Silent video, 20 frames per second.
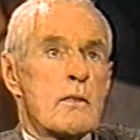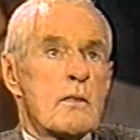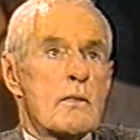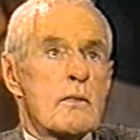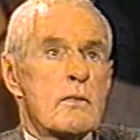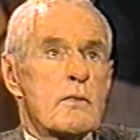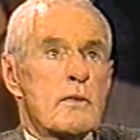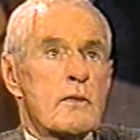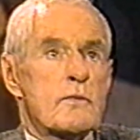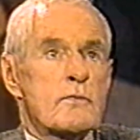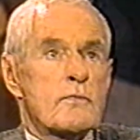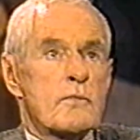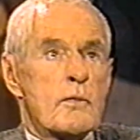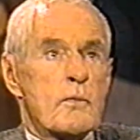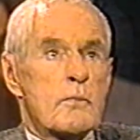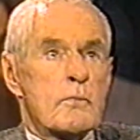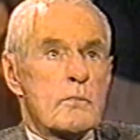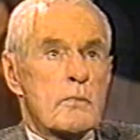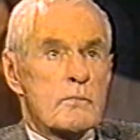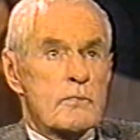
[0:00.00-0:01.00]
these
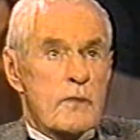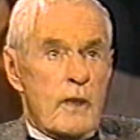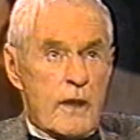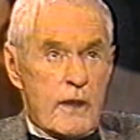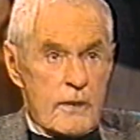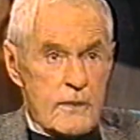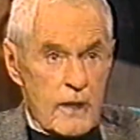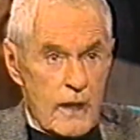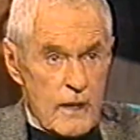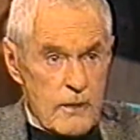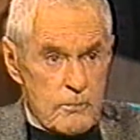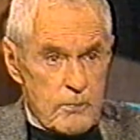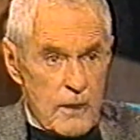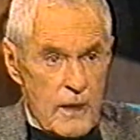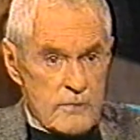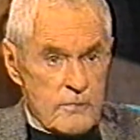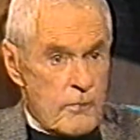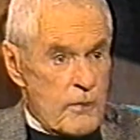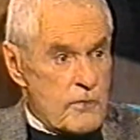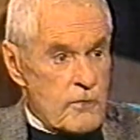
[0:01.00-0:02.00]
psychedelic
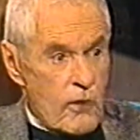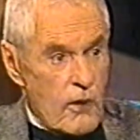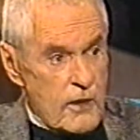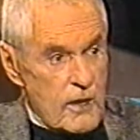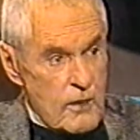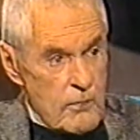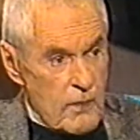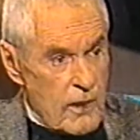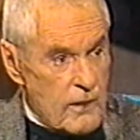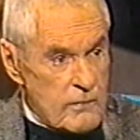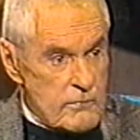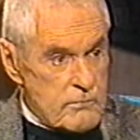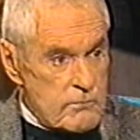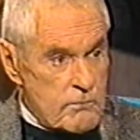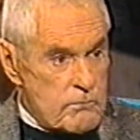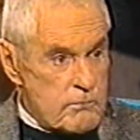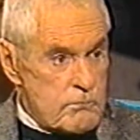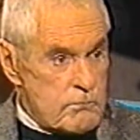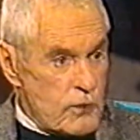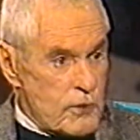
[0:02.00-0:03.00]
plants, I'm not talking about
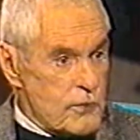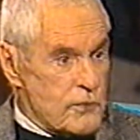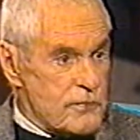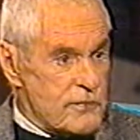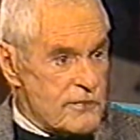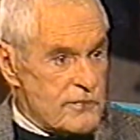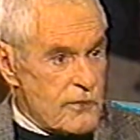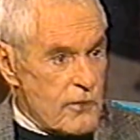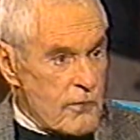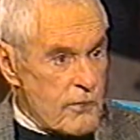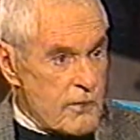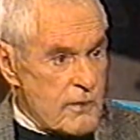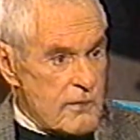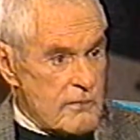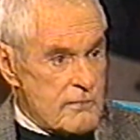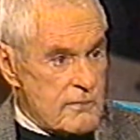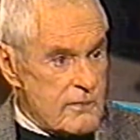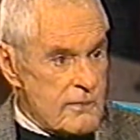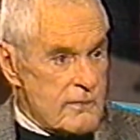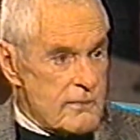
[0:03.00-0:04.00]
booze
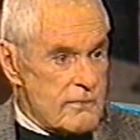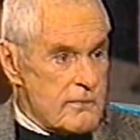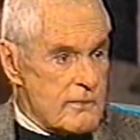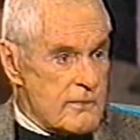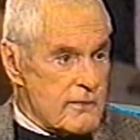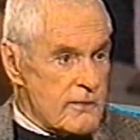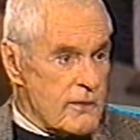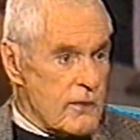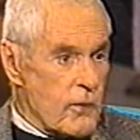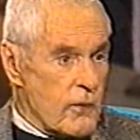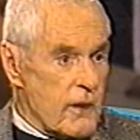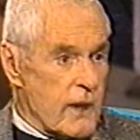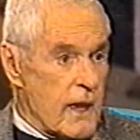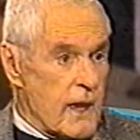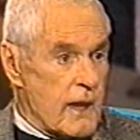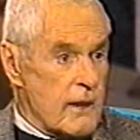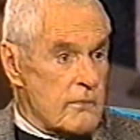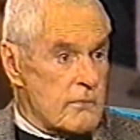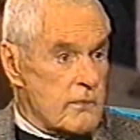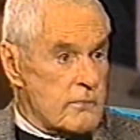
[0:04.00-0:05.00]
or
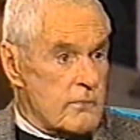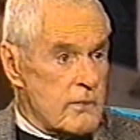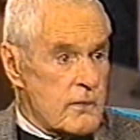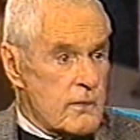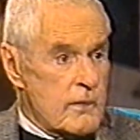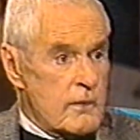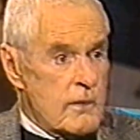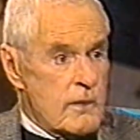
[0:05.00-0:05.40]
cocaine,